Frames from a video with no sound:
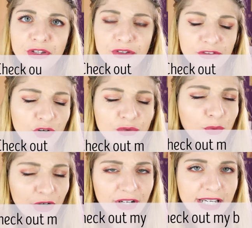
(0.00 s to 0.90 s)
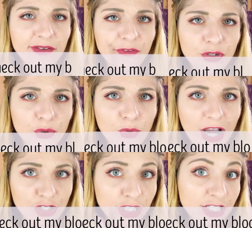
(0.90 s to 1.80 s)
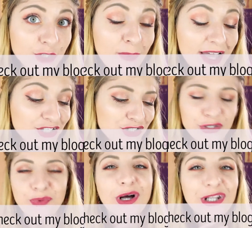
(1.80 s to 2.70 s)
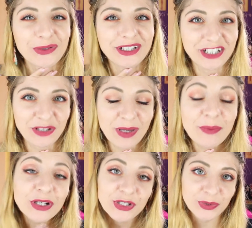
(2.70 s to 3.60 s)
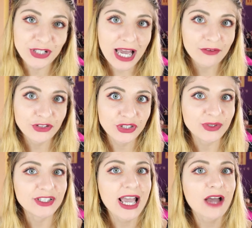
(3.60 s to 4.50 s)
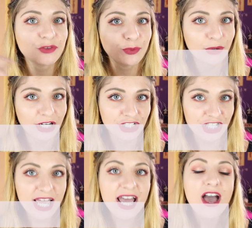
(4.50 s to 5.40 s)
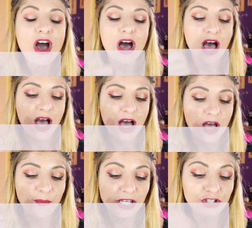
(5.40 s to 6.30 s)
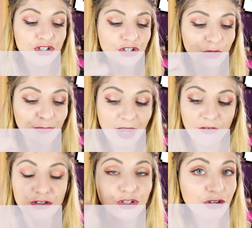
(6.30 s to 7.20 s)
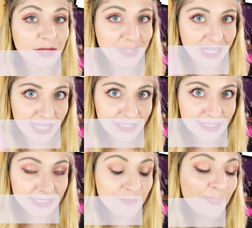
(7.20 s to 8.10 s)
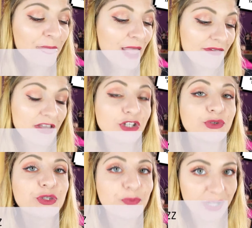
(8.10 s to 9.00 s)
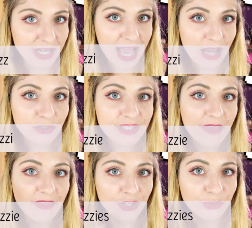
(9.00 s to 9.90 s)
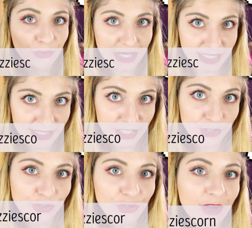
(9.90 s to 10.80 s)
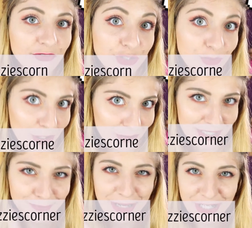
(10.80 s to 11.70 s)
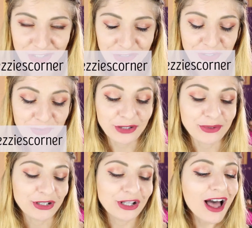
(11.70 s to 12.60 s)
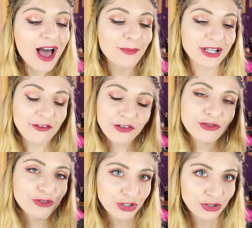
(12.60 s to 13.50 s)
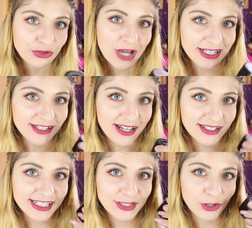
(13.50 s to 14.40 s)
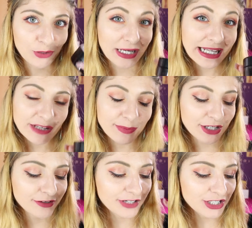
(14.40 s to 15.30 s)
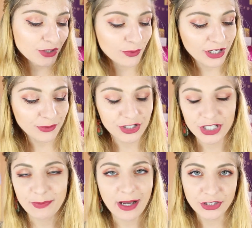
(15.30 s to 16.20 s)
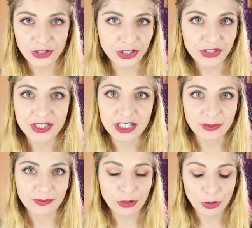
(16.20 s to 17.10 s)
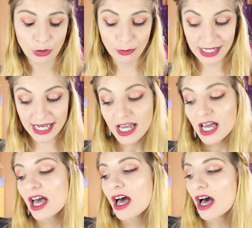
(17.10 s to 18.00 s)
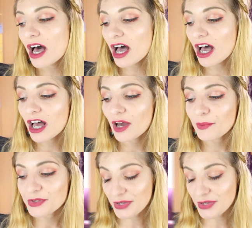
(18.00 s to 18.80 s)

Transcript: Don't worry if you actually manage to swallow a little bit, because what you have to do is you have to brush it into your mouth for 3 minutes, and then you spit it out, and then you rinse it, so you don't have to swallow it. Make sure you don't swallow it all. But if you do accidentally swallow a little bit of it, don't worry, it will just pass through your system normally. So